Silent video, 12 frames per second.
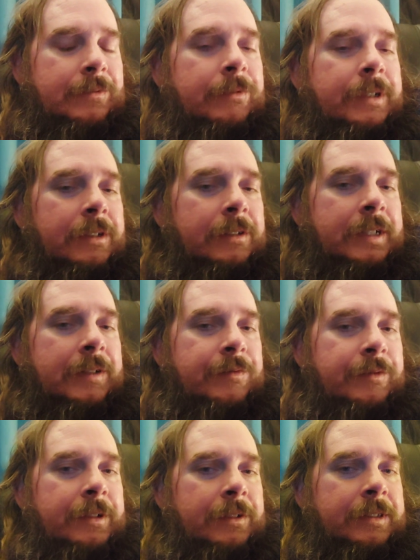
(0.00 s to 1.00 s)
real life,
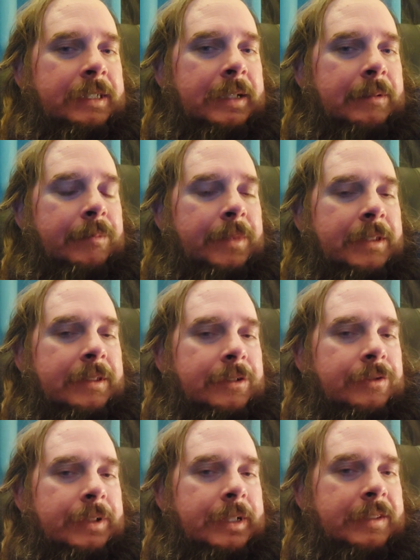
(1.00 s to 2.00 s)
real time of
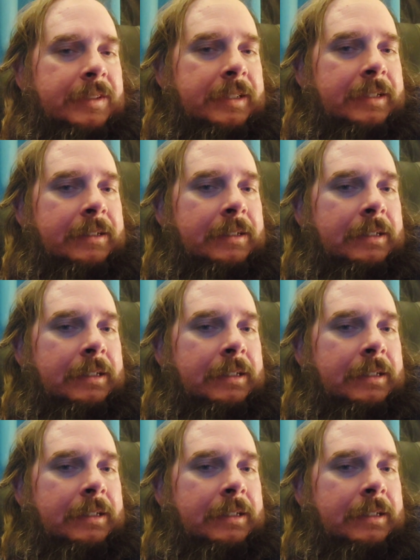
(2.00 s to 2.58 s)
methotrexate.